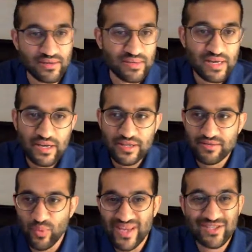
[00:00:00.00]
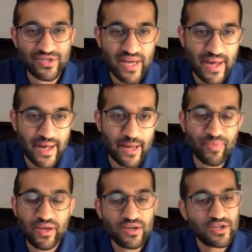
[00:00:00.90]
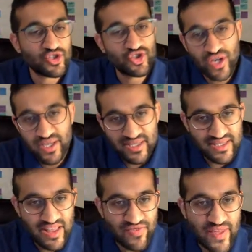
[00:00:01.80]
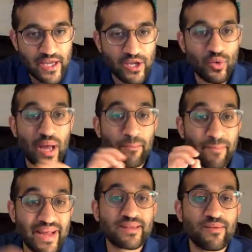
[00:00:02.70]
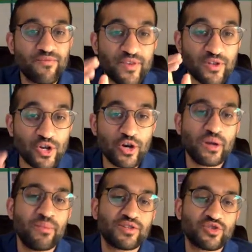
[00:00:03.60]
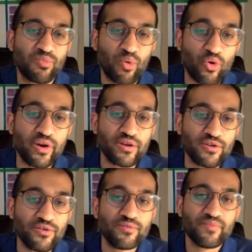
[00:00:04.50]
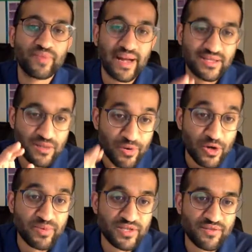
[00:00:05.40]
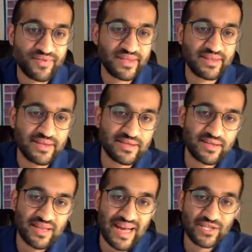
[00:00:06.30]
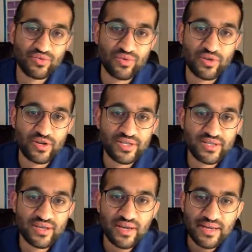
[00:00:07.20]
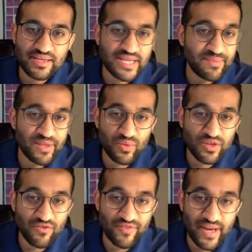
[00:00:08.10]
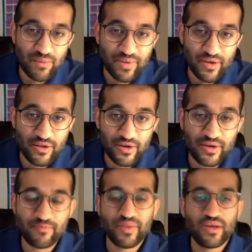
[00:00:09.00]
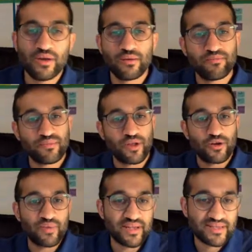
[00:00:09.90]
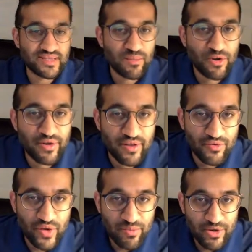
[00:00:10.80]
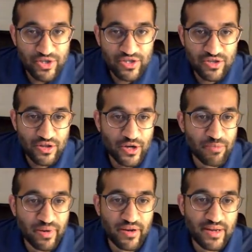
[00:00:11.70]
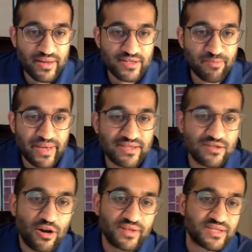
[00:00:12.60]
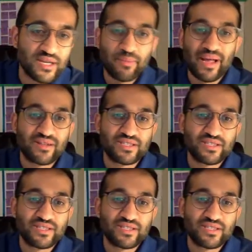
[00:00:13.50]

waste their time, just to say thank you and make them feel good about supporting you. That's the purpose of these last two alerts. Same thing with the VIP alert. It's similar to the repurchase alert, but it's based on some LTV.